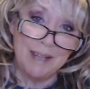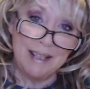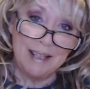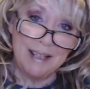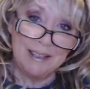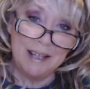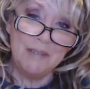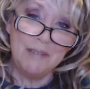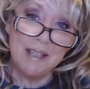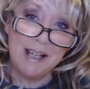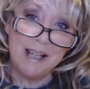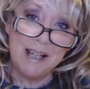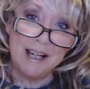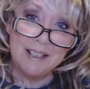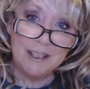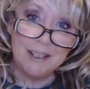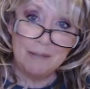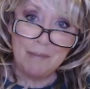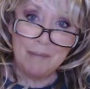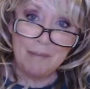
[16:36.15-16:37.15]
Love you guys
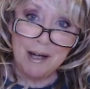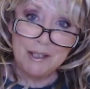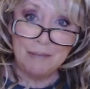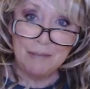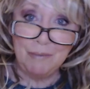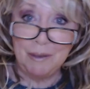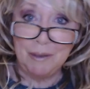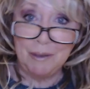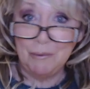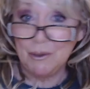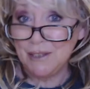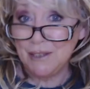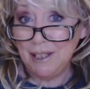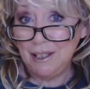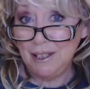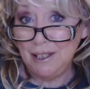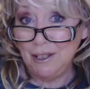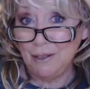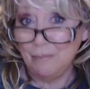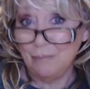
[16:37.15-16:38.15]
so much, and we will
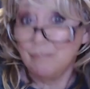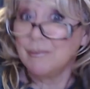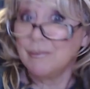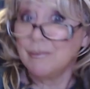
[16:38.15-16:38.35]
see you